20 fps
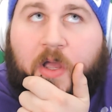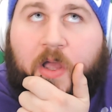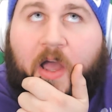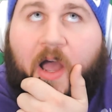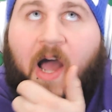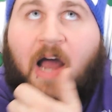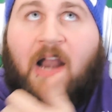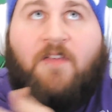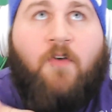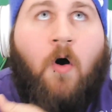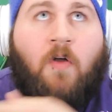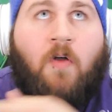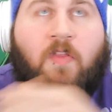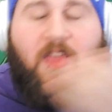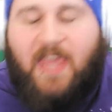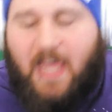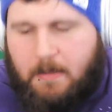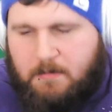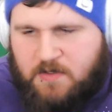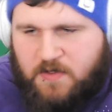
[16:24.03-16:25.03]
out of all the
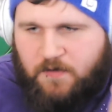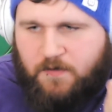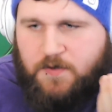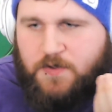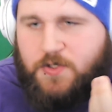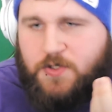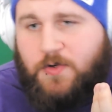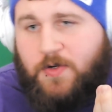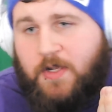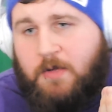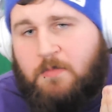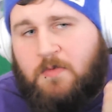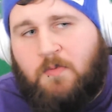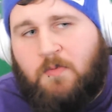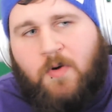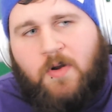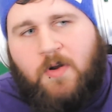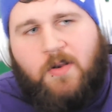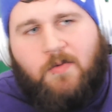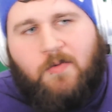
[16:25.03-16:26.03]
games you've streamed,
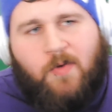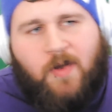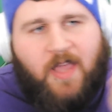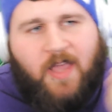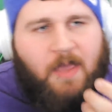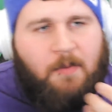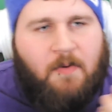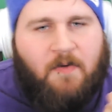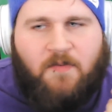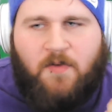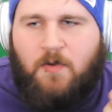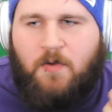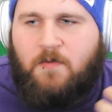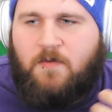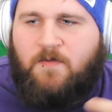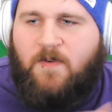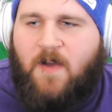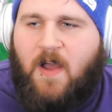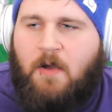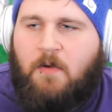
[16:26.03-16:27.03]
what game have you
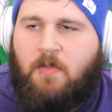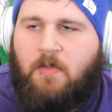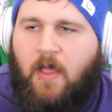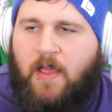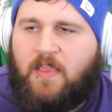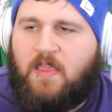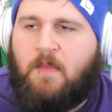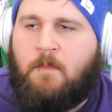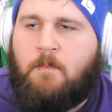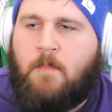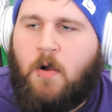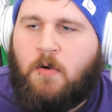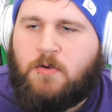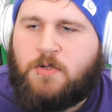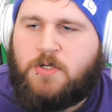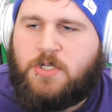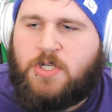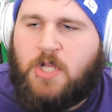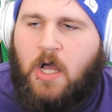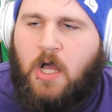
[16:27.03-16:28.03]
found like the
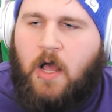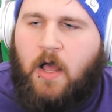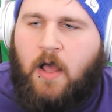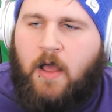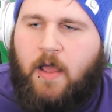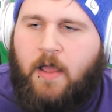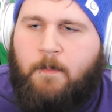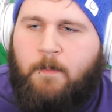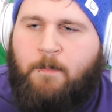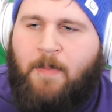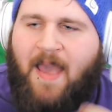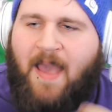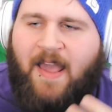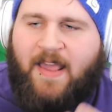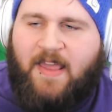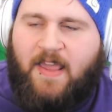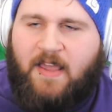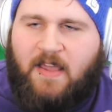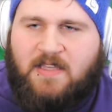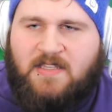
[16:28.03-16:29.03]
most
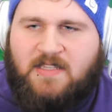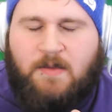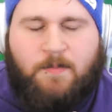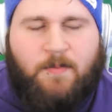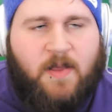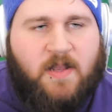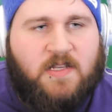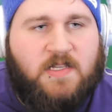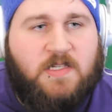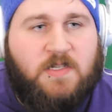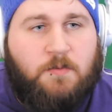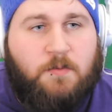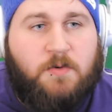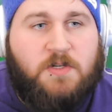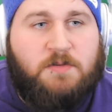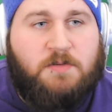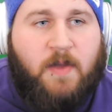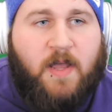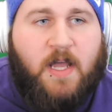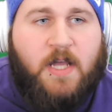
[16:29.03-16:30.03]
backing? Has it been Super
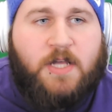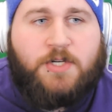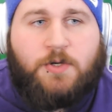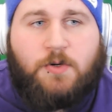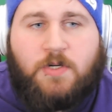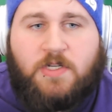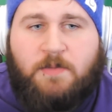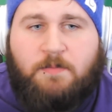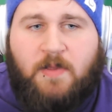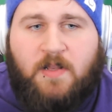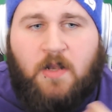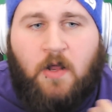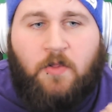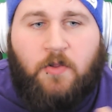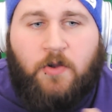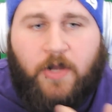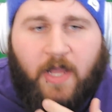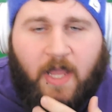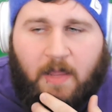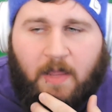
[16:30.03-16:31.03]
Smash or has it been
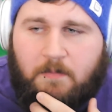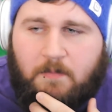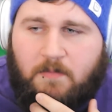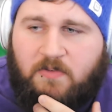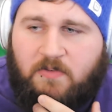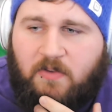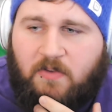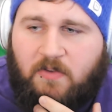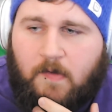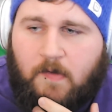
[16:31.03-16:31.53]
other games?